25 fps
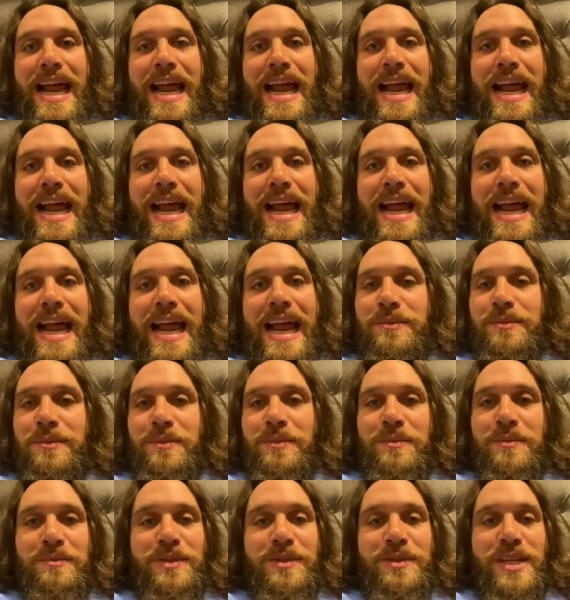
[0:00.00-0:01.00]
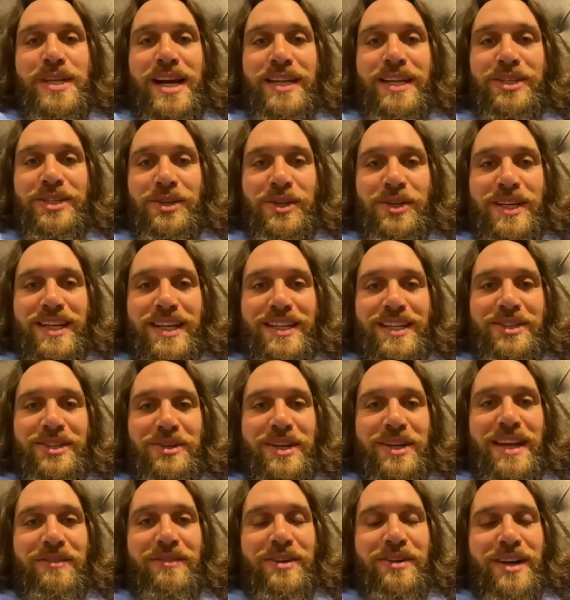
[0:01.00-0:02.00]
I don't
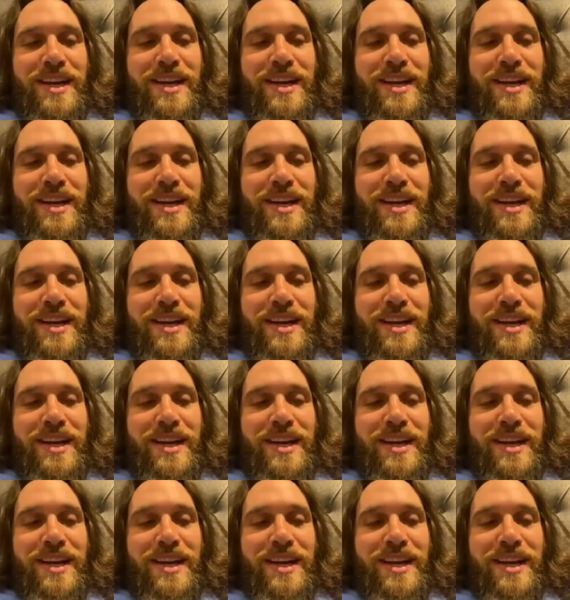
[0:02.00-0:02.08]
ever